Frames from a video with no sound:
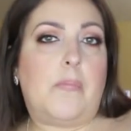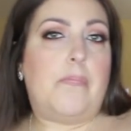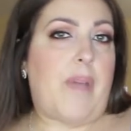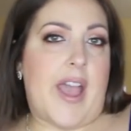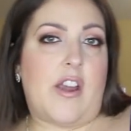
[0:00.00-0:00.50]

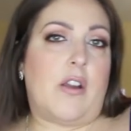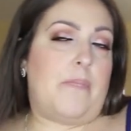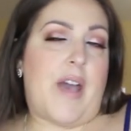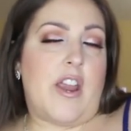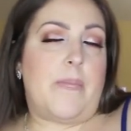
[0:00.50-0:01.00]

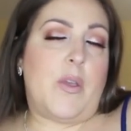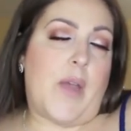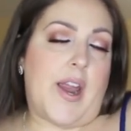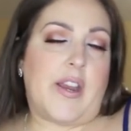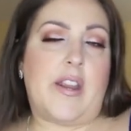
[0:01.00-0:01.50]
buyer
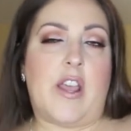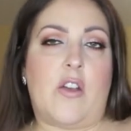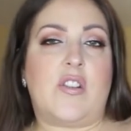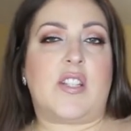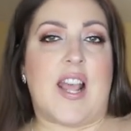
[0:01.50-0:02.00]
beware, you
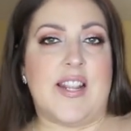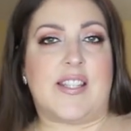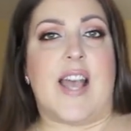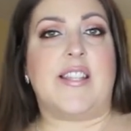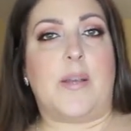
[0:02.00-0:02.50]
know, just kind of
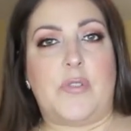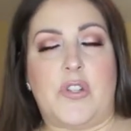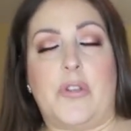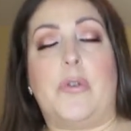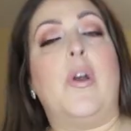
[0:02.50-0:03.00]
size up
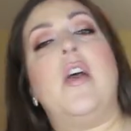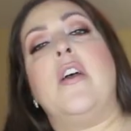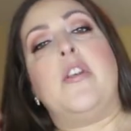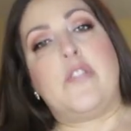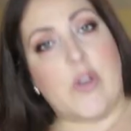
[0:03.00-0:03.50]
to,
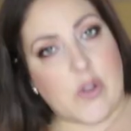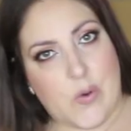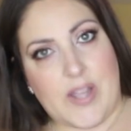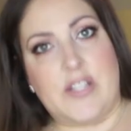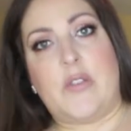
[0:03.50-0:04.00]
don't
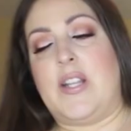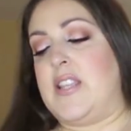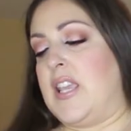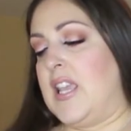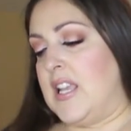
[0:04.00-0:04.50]
go into it
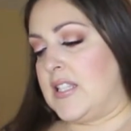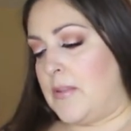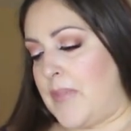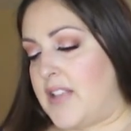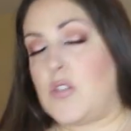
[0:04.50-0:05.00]
thinking it's
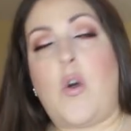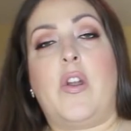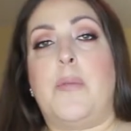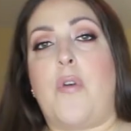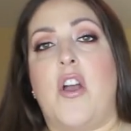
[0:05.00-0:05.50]
the best
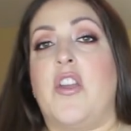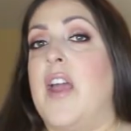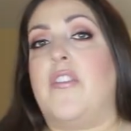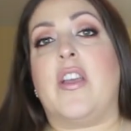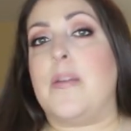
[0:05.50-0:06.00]
quality bra you're
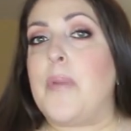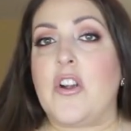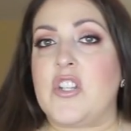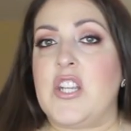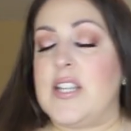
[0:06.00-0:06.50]
ever gonna
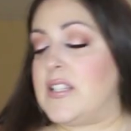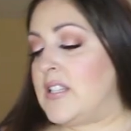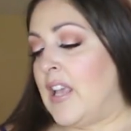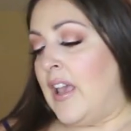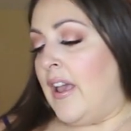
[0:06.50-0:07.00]

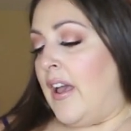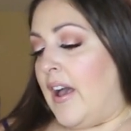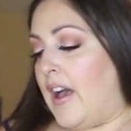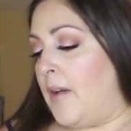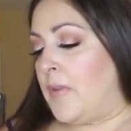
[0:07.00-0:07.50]
purchase.
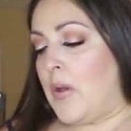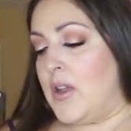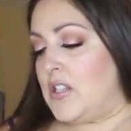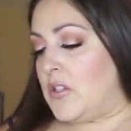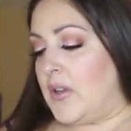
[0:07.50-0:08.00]
Go
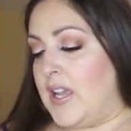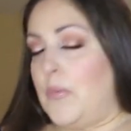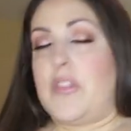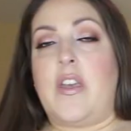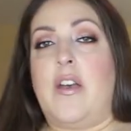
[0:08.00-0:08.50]
into
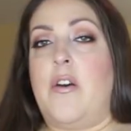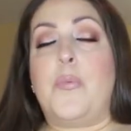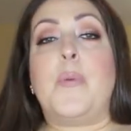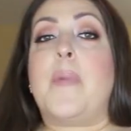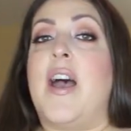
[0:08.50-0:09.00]
it with an
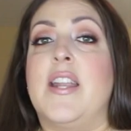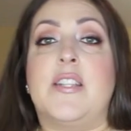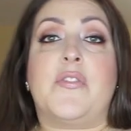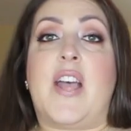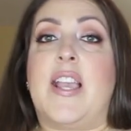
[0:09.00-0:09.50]
open
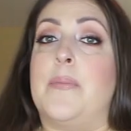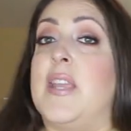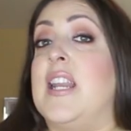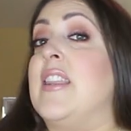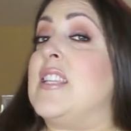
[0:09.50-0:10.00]
mind of like, I'm
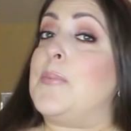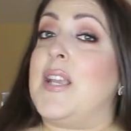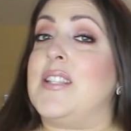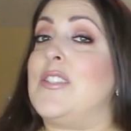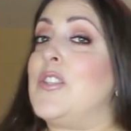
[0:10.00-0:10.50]
getting this
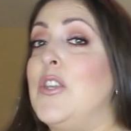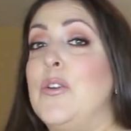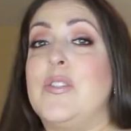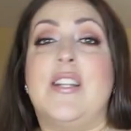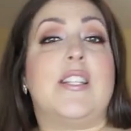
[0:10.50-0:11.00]
because it's
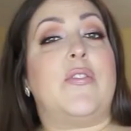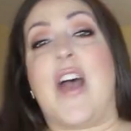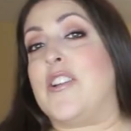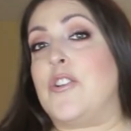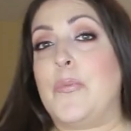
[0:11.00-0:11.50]
cute and it's
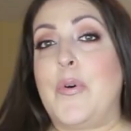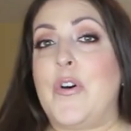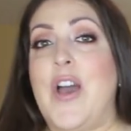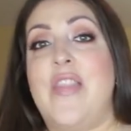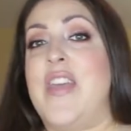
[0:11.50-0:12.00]

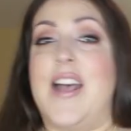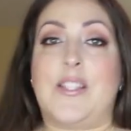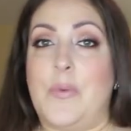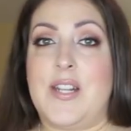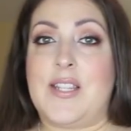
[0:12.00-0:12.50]
fashionable, and
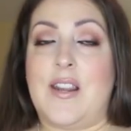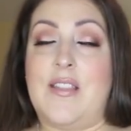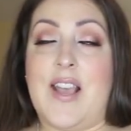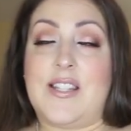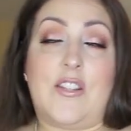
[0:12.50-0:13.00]
that's what it's
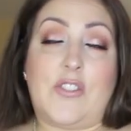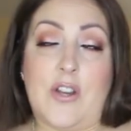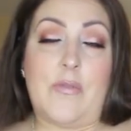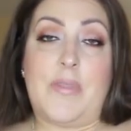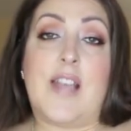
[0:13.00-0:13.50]
gonna, that's
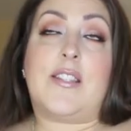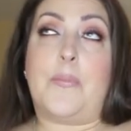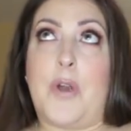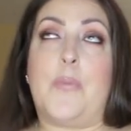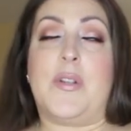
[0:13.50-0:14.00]

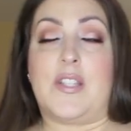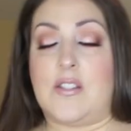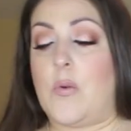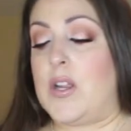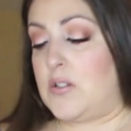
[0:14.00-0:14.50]
the purpose
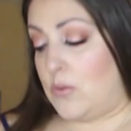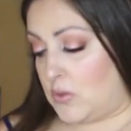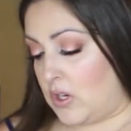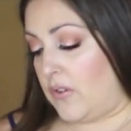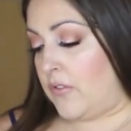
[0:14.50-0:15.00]
it's going to
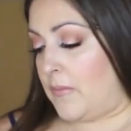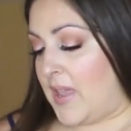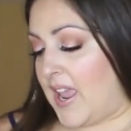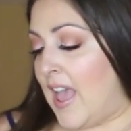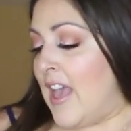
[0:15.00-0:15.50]
serve for
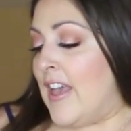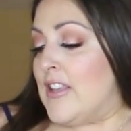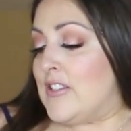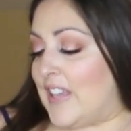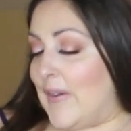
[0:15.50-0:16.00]
me.
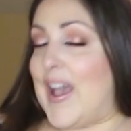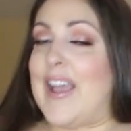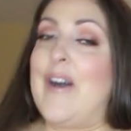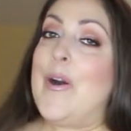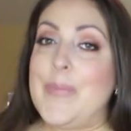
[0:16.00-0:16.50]
So
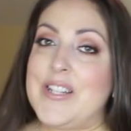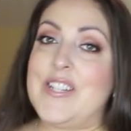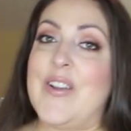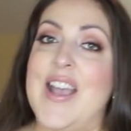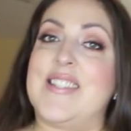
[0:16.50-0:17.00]
I hope
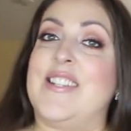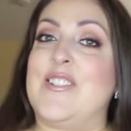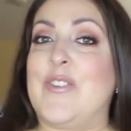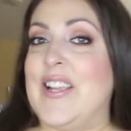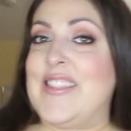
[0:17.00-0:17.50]
that you guys
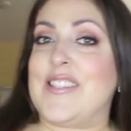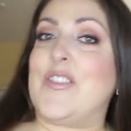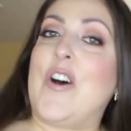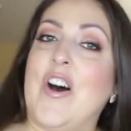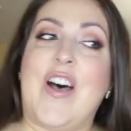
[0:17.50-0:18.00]
enjoyed this
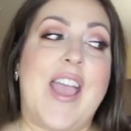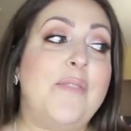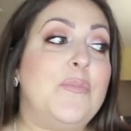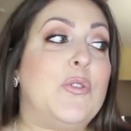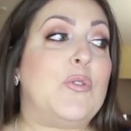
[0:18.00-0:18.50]
haul. I
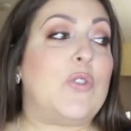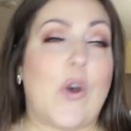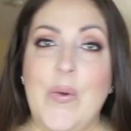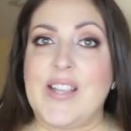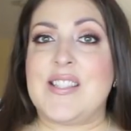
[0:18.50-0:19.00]
am
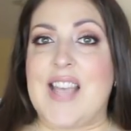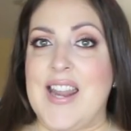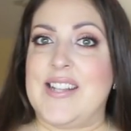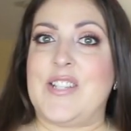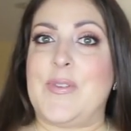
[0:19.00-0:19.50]
so
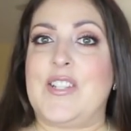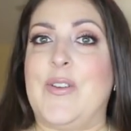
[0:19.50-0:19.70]
excited to be